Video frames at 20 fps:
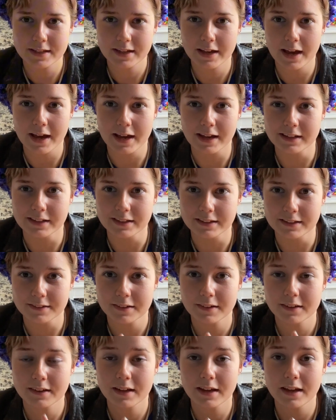And
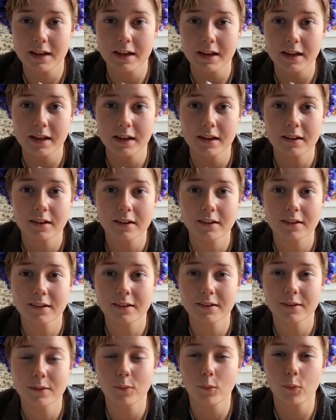
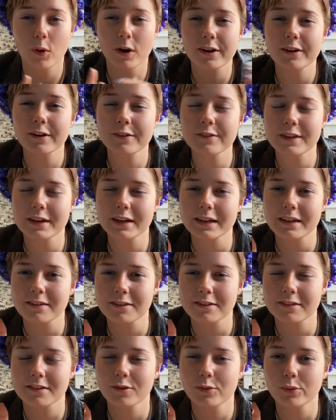one of the
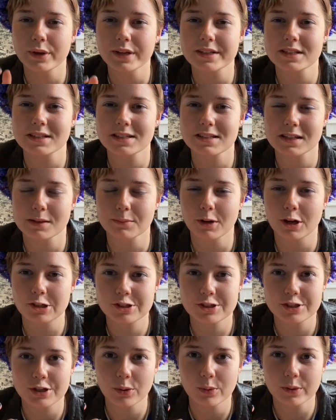reasons I'm not
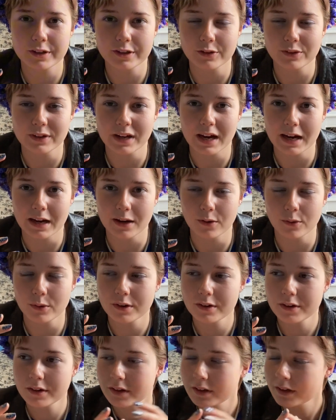showing you now
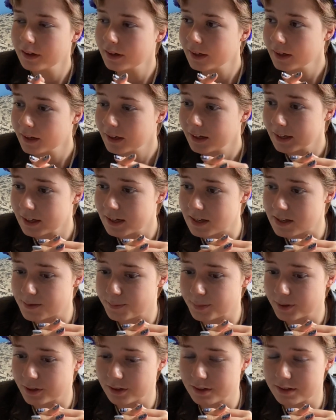is
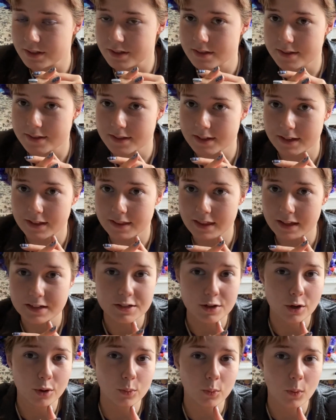because they
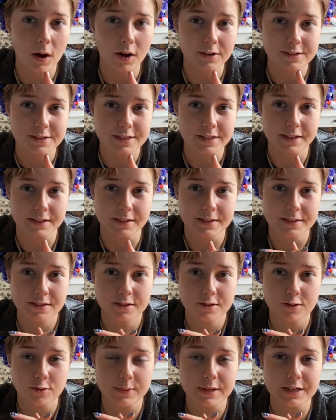don't want it
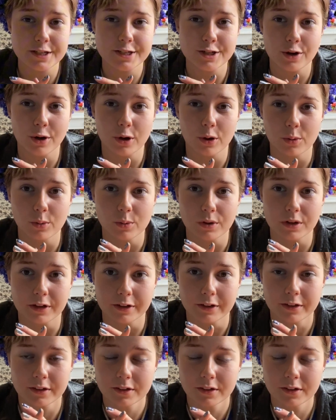to be shown